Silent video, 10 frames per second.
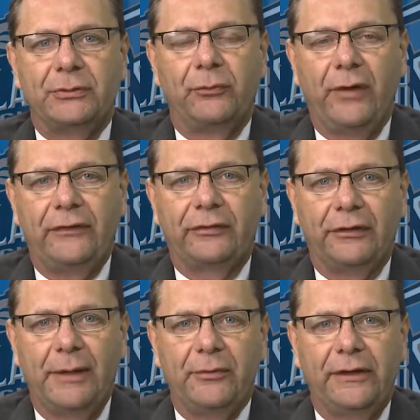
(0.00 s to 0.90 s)
some great
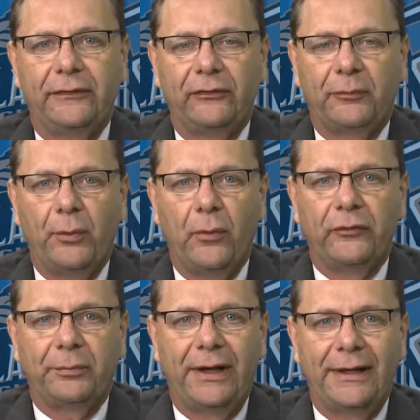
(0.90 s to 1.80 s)
celebrities in
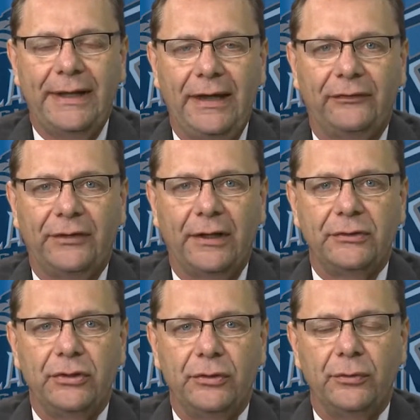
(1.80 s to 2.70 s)
sports, but I can't tell
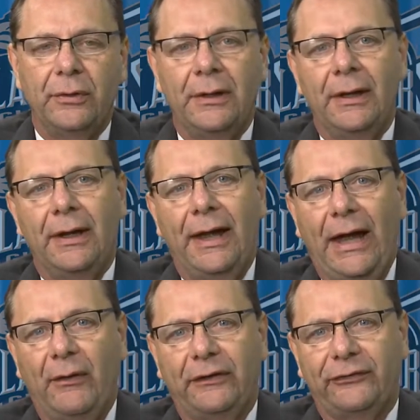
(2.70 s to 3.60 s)
you
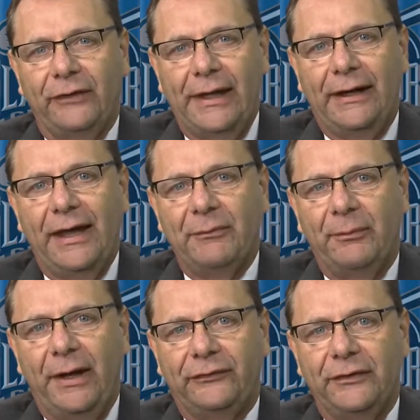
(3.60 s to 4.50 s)
how excited I am
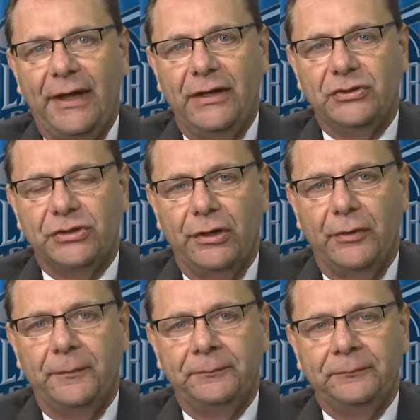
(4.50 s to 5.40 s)
about today's
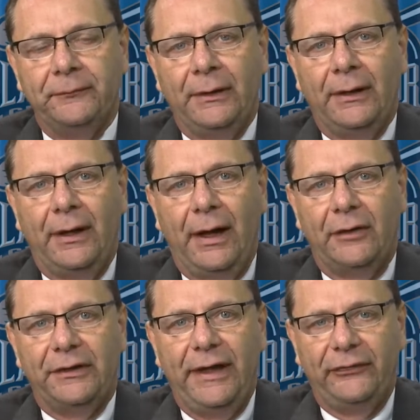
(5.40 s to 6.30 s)
show.
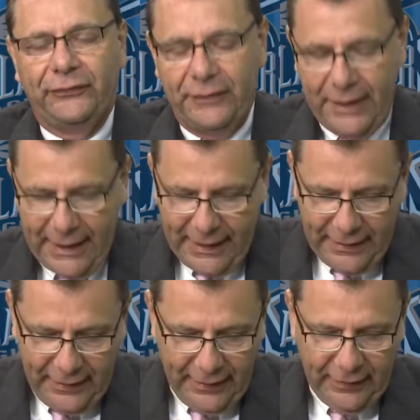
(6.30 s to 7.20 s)
Our guest
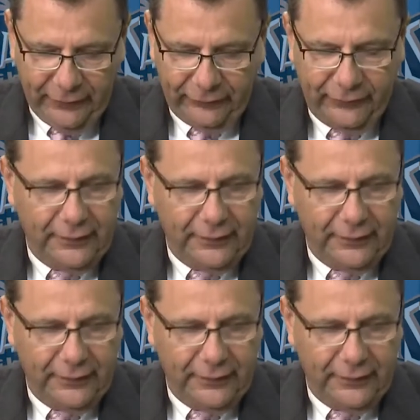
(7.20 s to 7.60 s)
today is